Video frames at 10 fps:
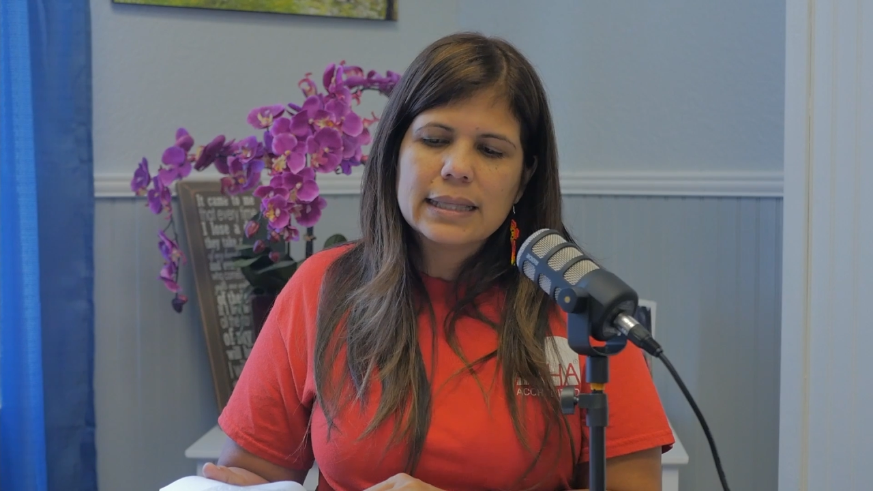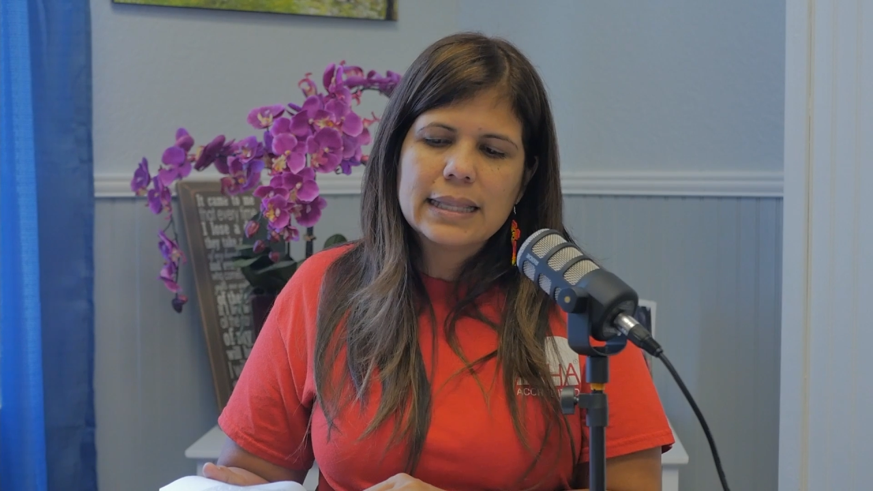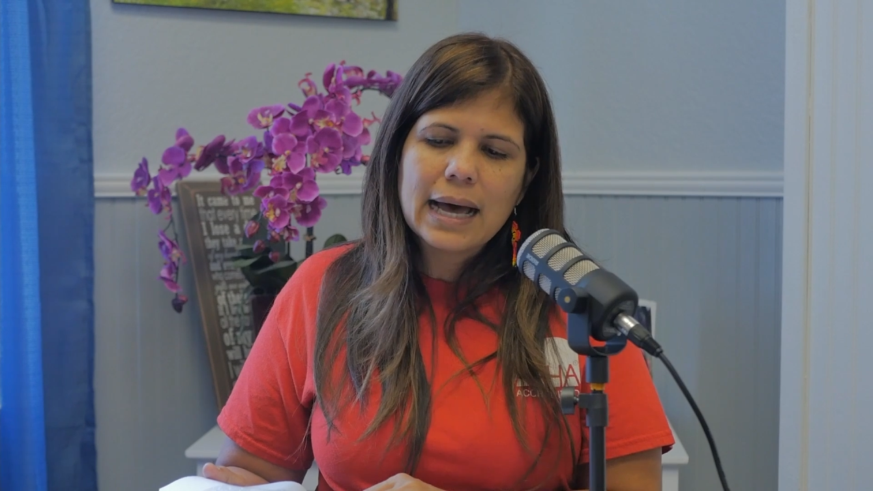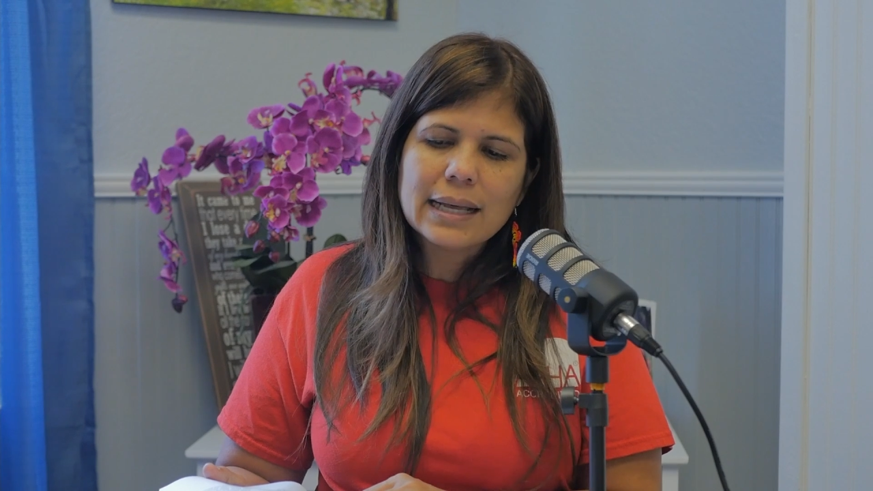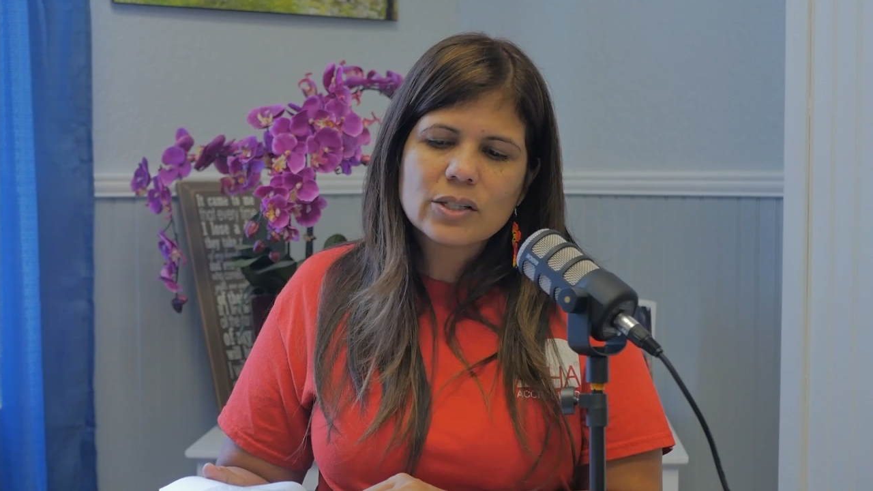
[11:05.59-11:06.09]

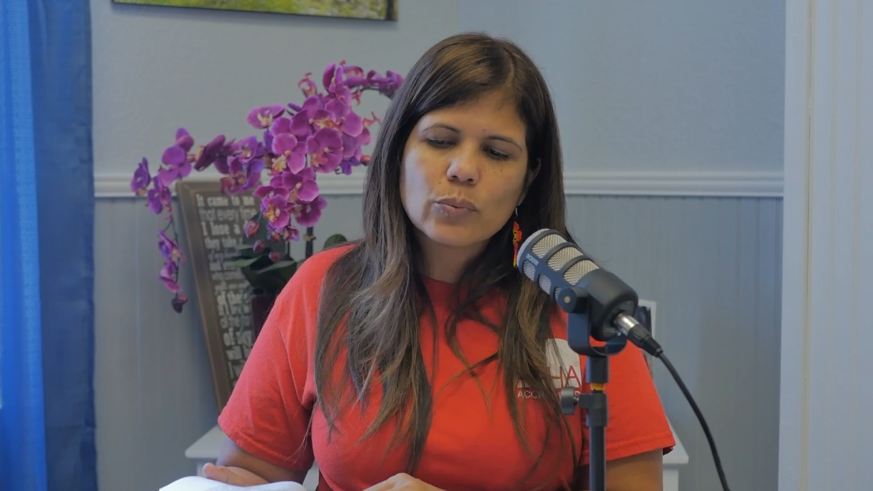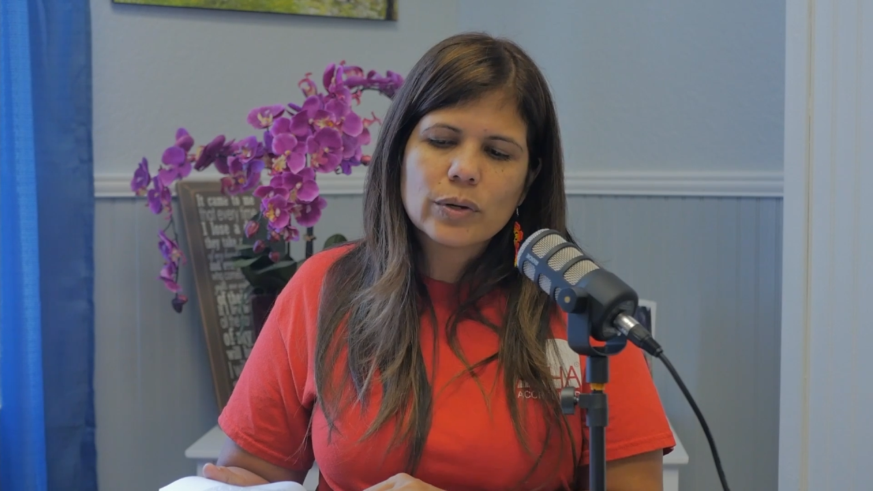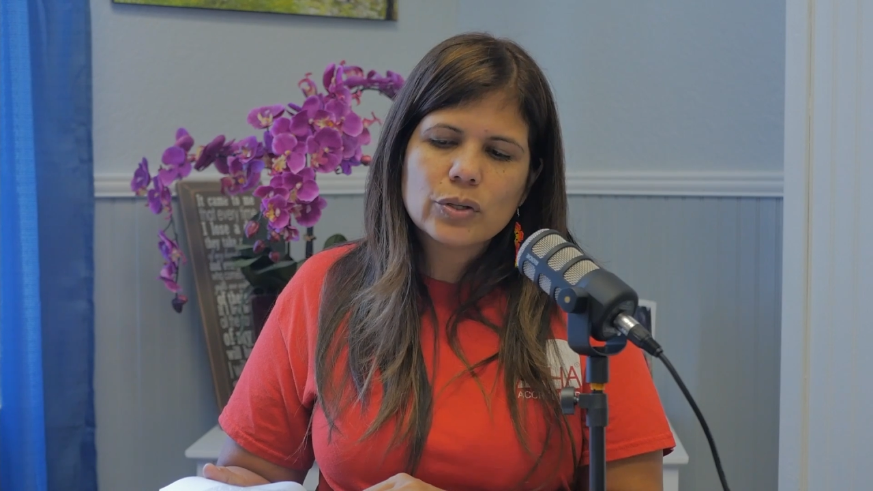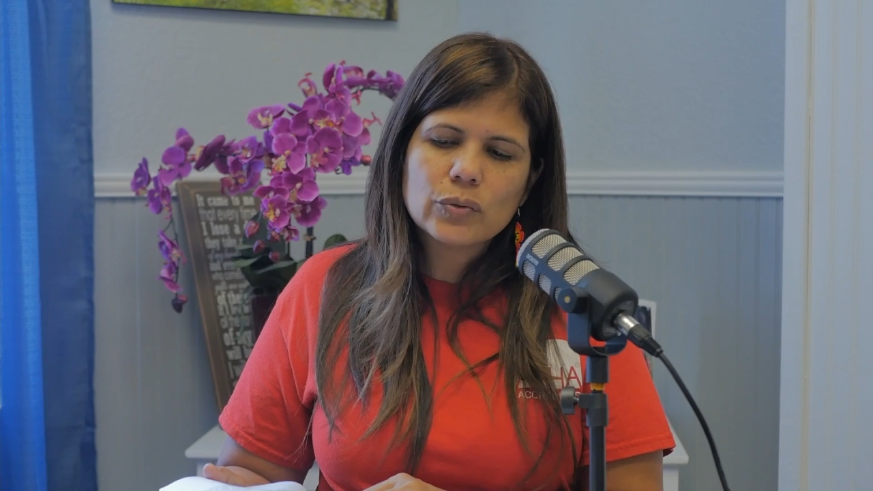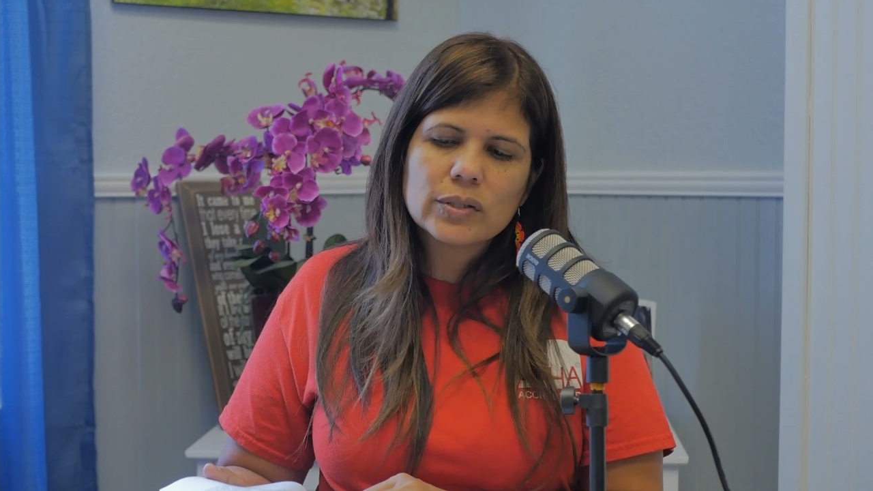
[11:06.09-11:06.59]
That's
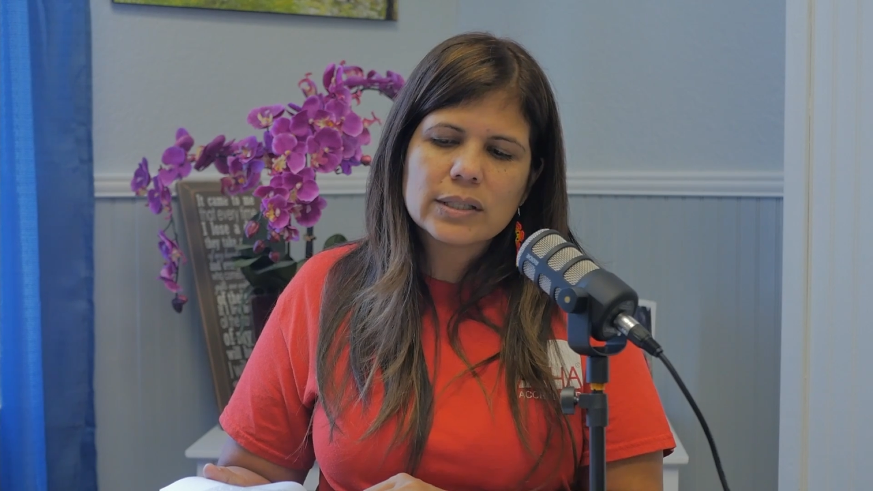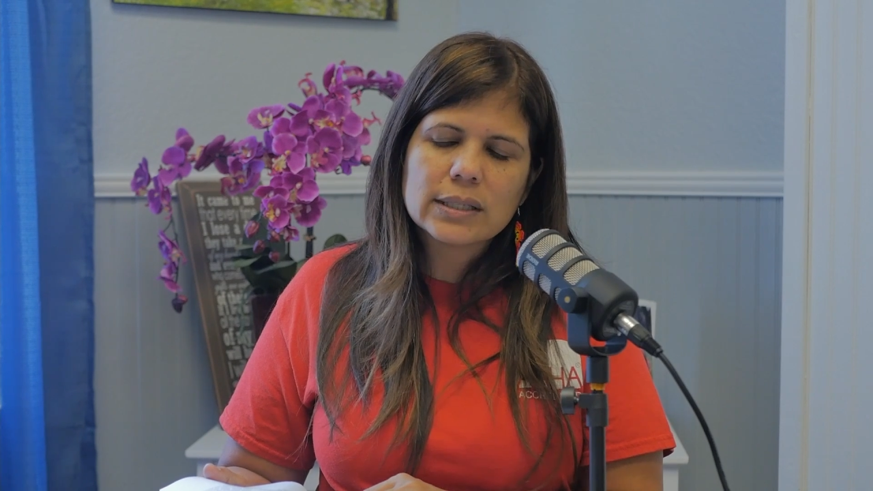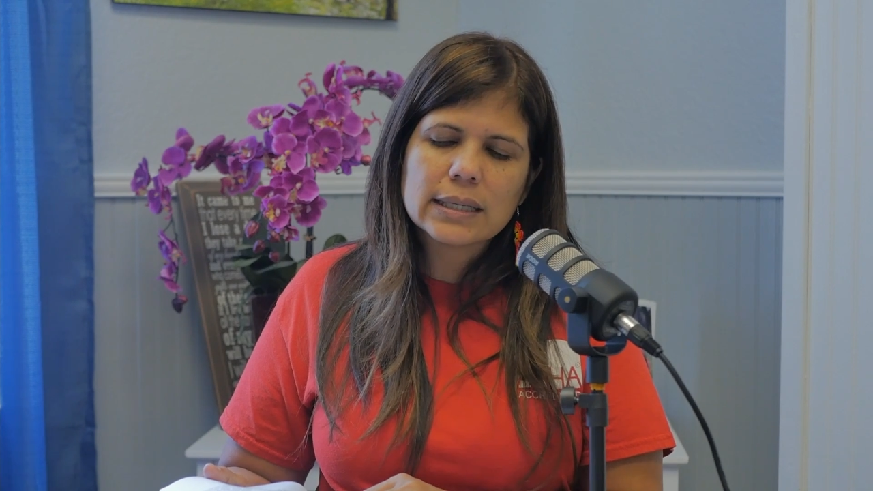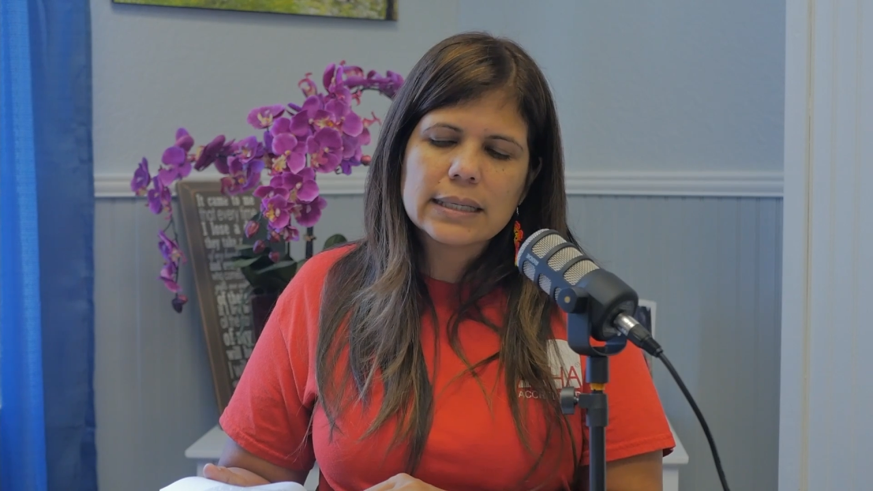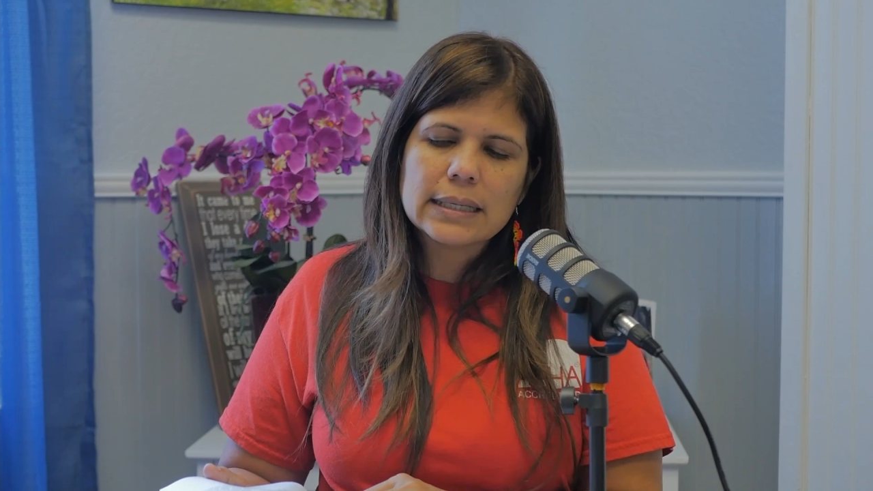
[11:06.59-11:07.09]
when you
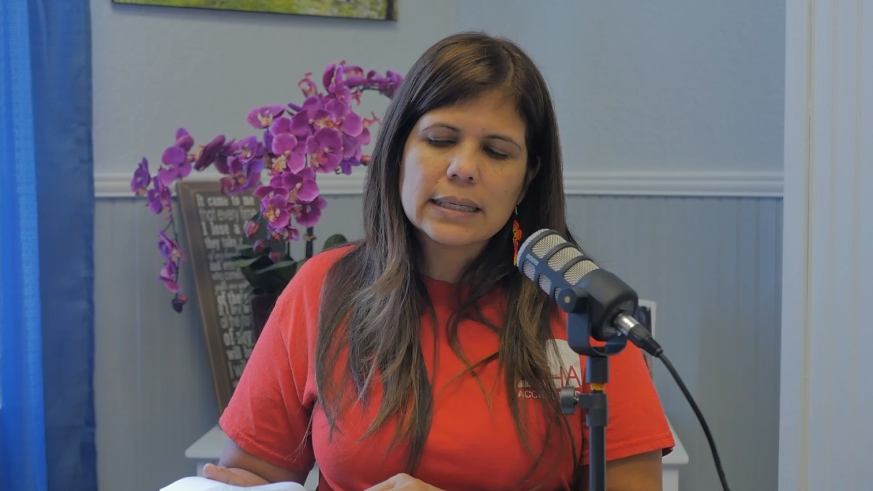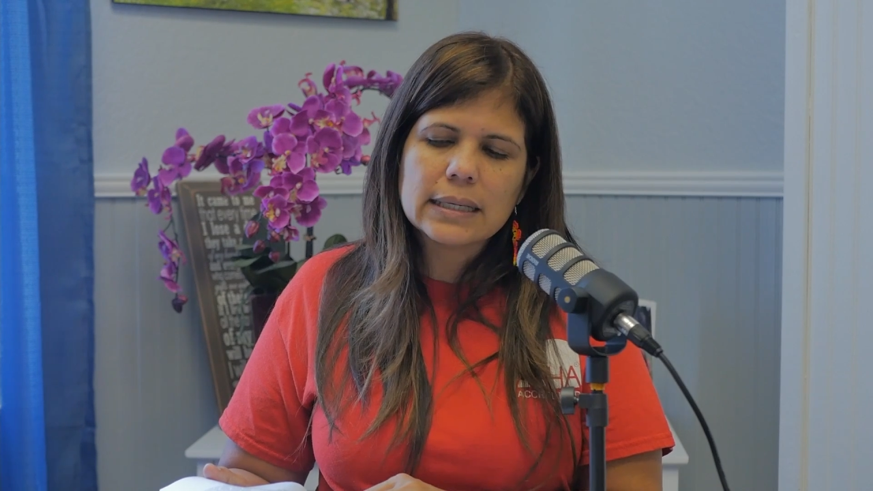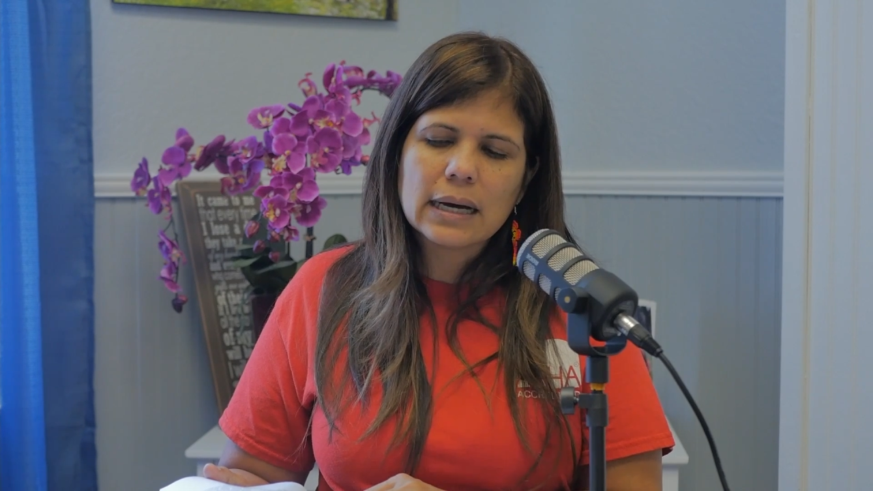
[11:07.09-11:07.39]
see